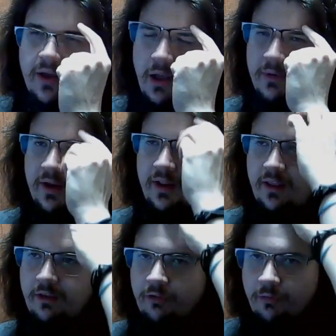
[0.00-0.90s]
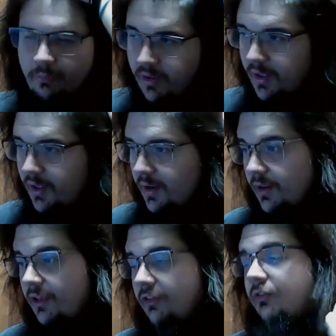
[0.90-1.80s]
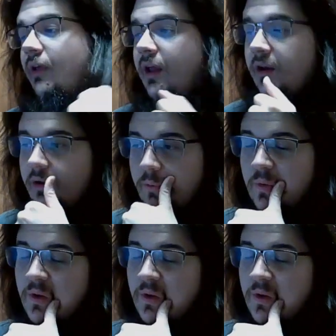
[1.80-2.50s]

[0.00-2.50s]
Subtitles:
I mean, he's landed